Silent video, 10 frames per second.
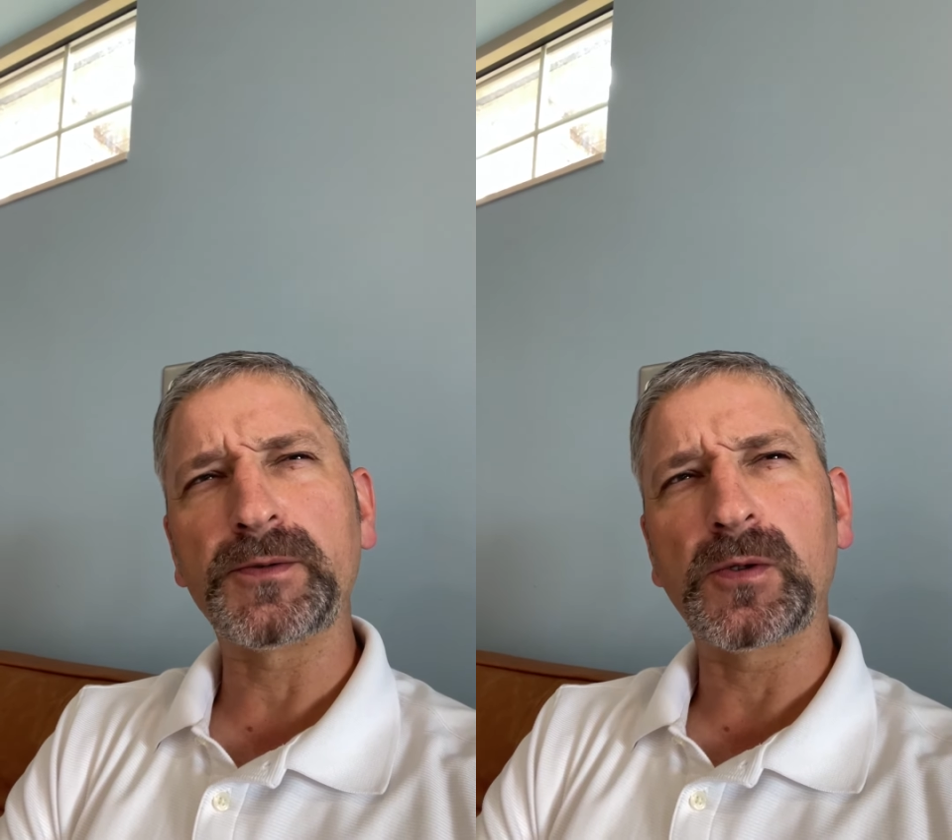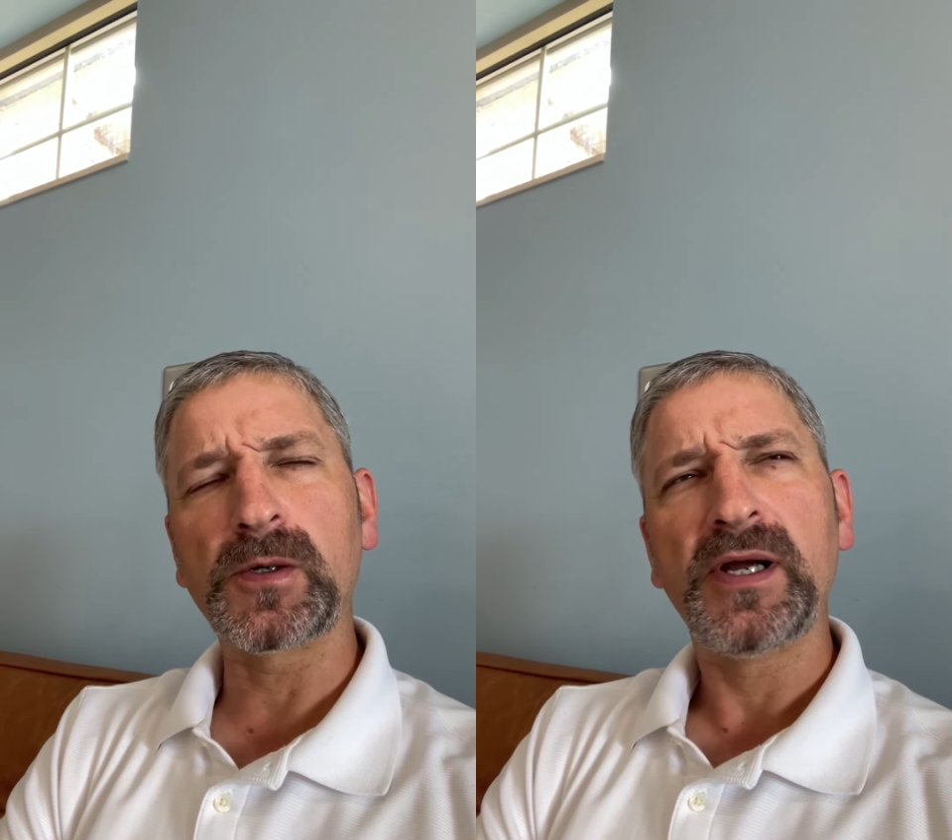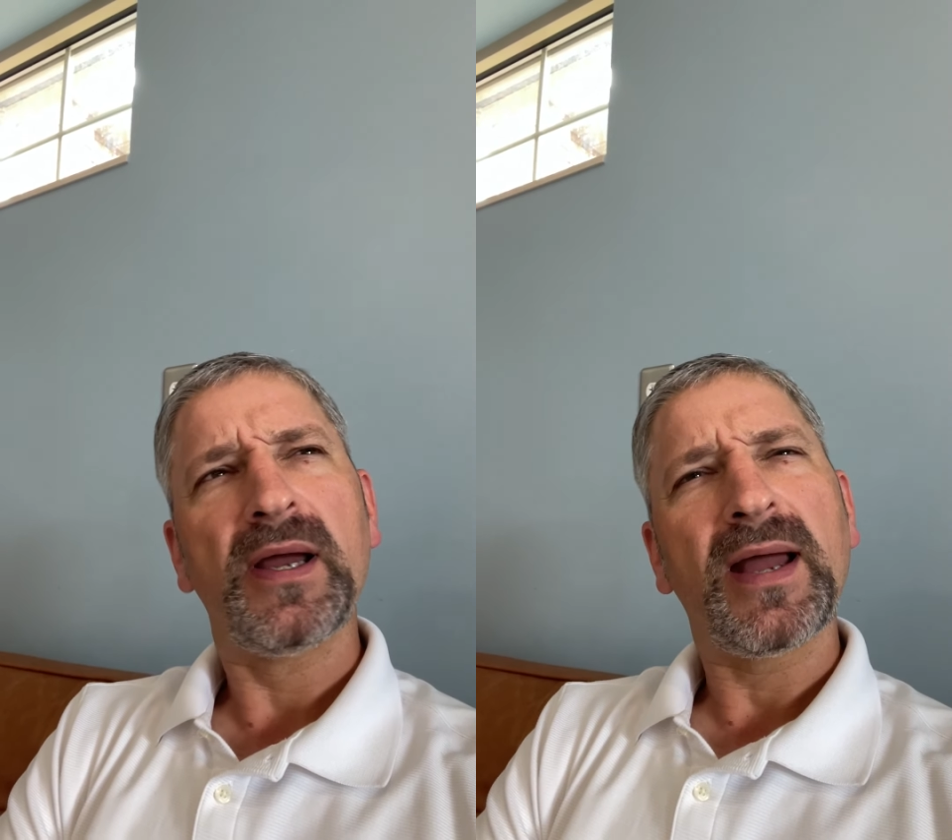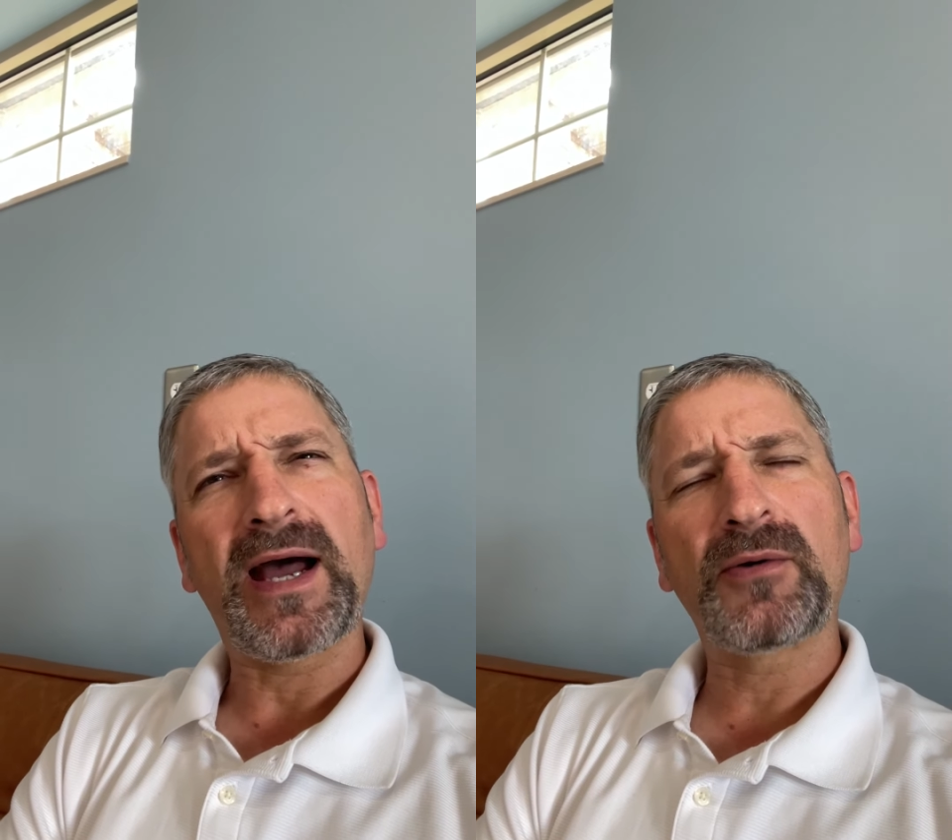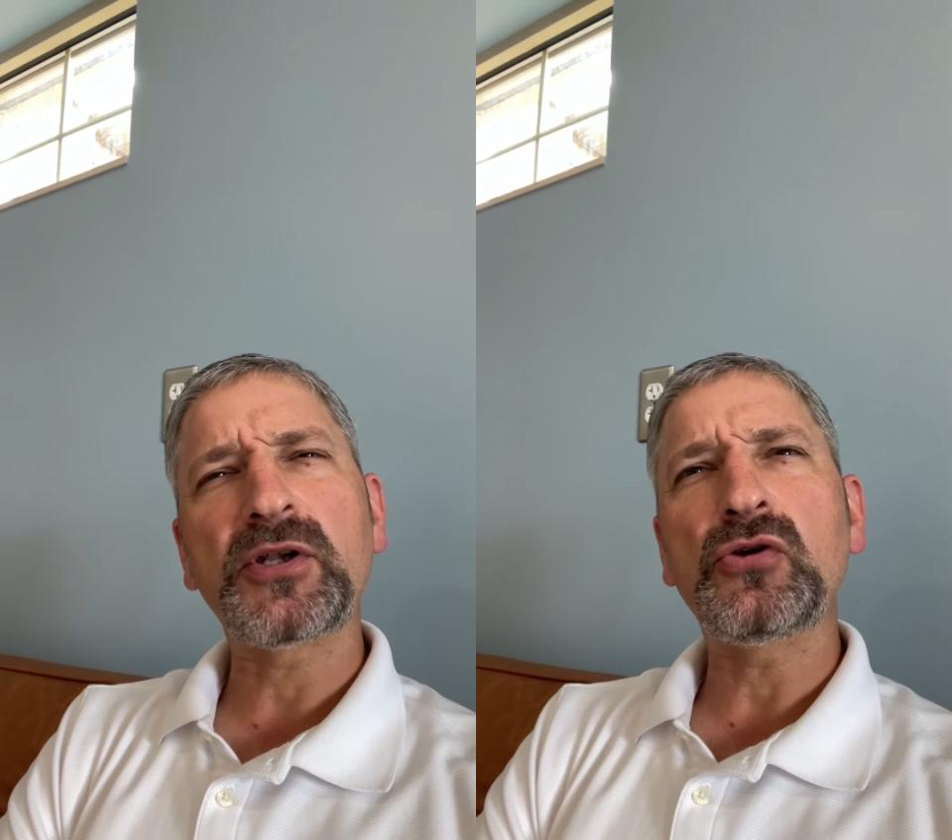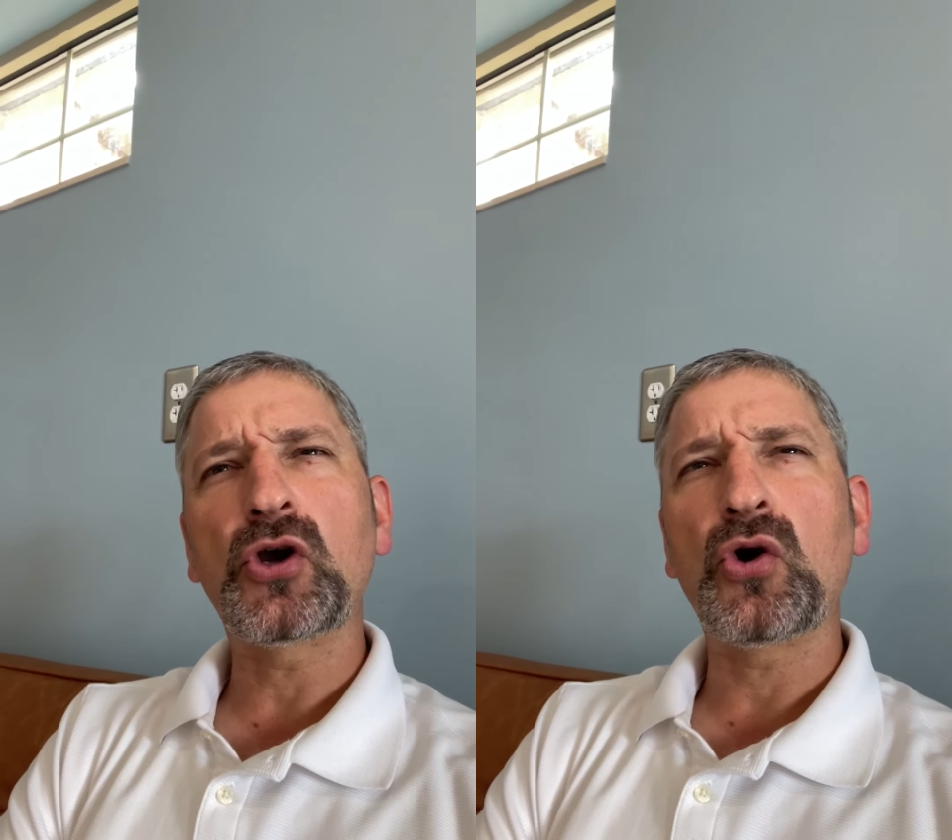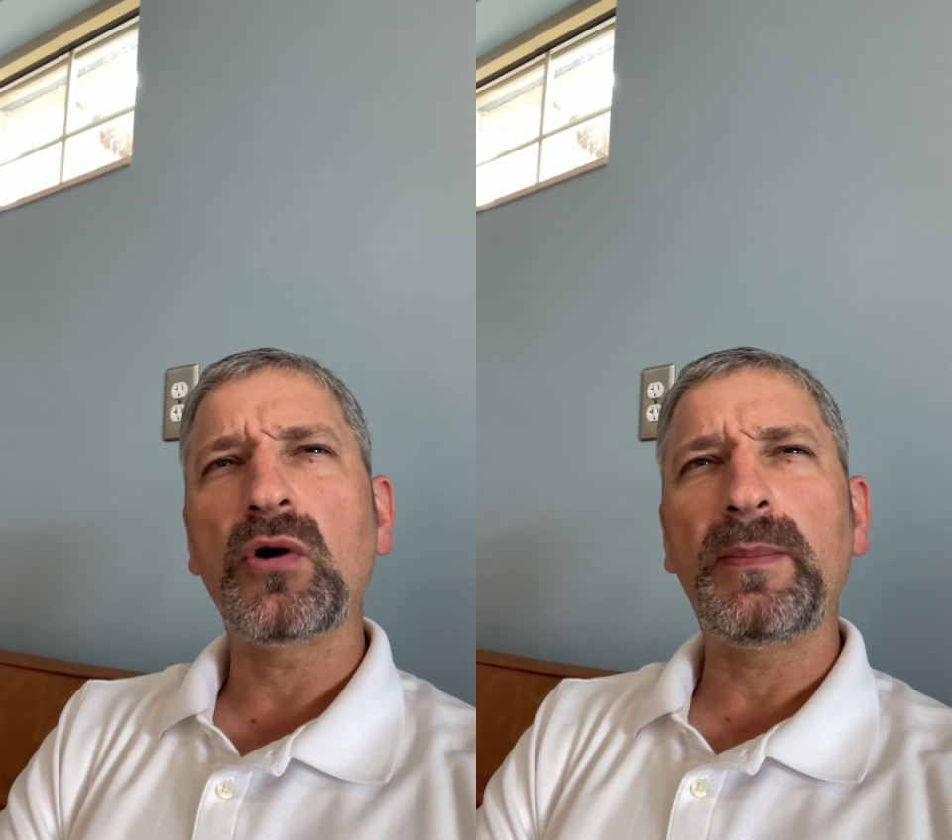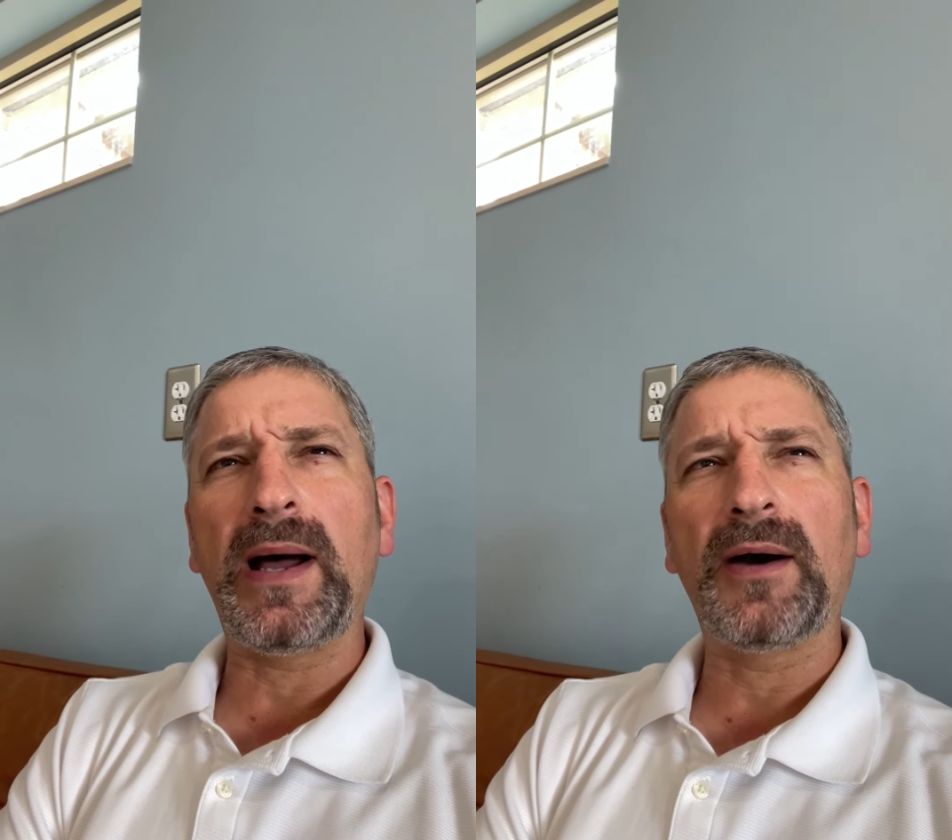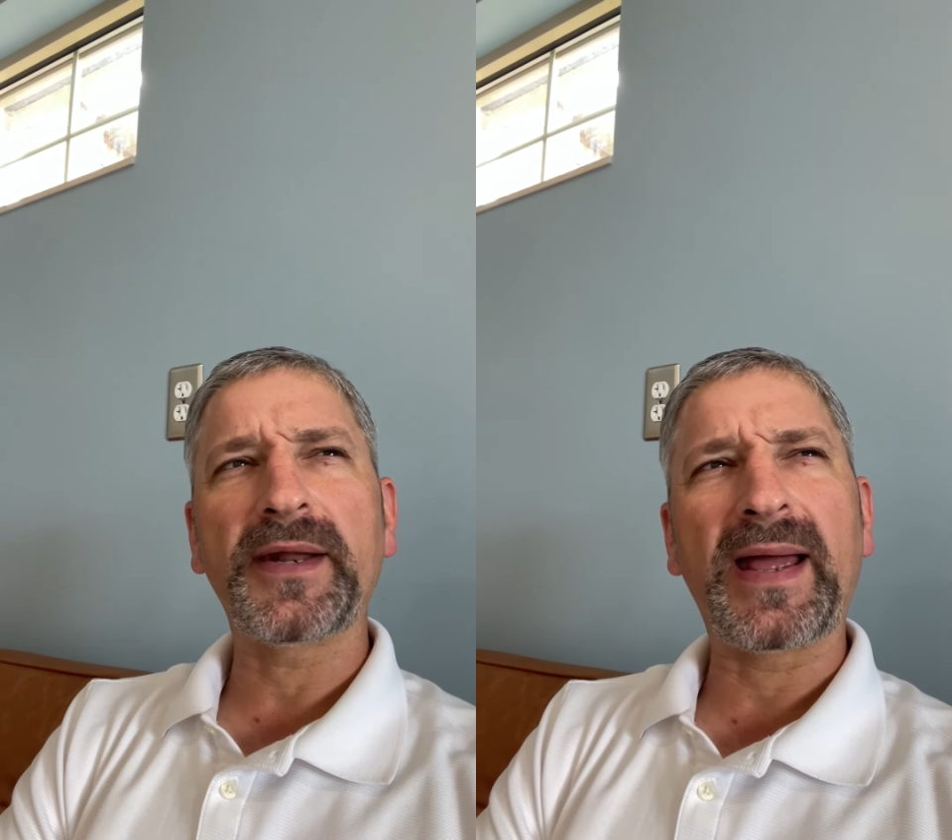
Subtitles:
or how do you go about it?